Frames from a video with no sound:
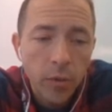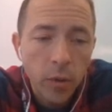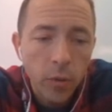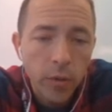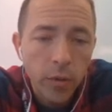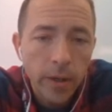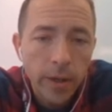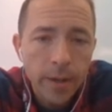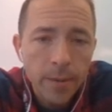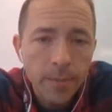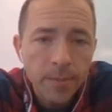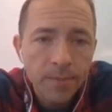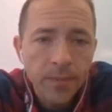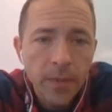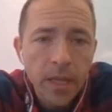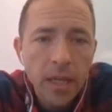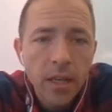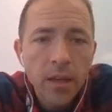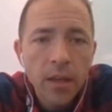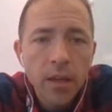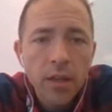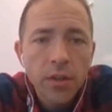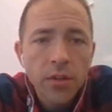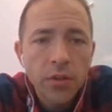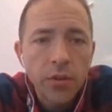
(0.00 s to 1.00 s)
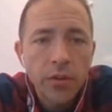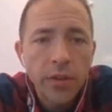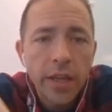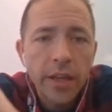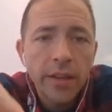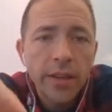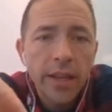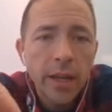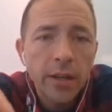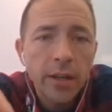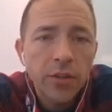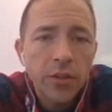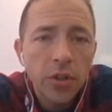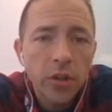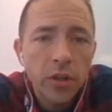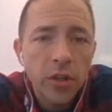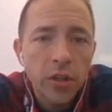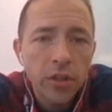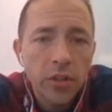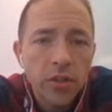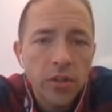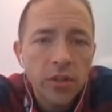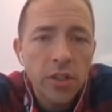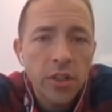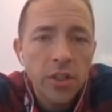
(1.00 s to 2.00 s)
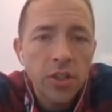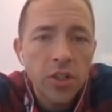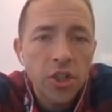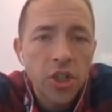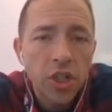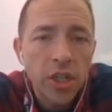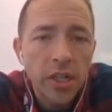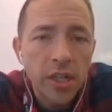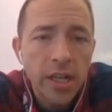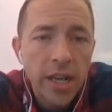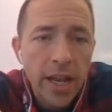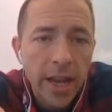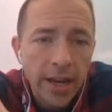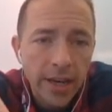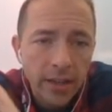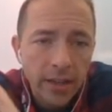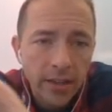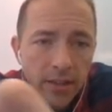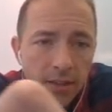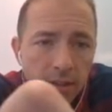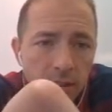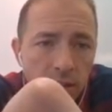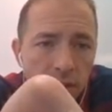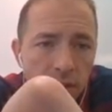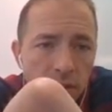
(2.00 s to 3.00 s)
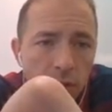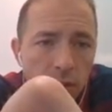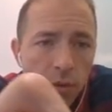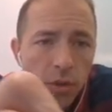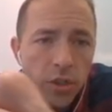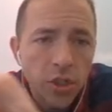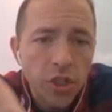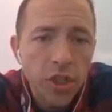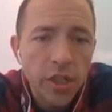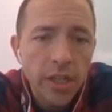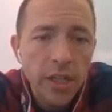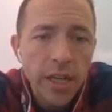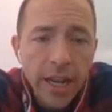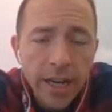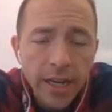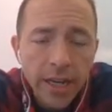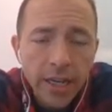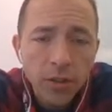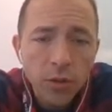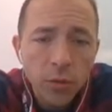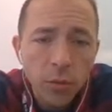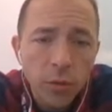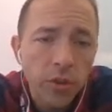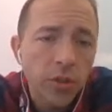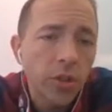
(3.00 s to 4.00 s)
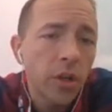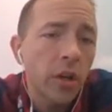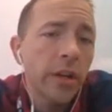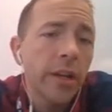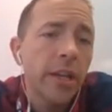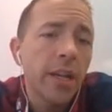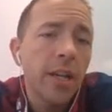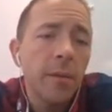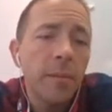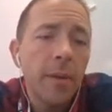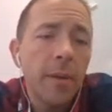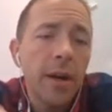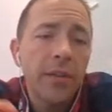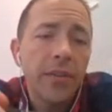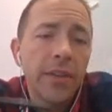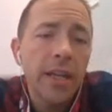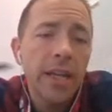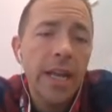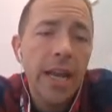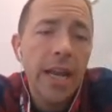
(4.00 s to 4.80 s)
okay? So then that took us to genetics. So in genetics, we're talking about the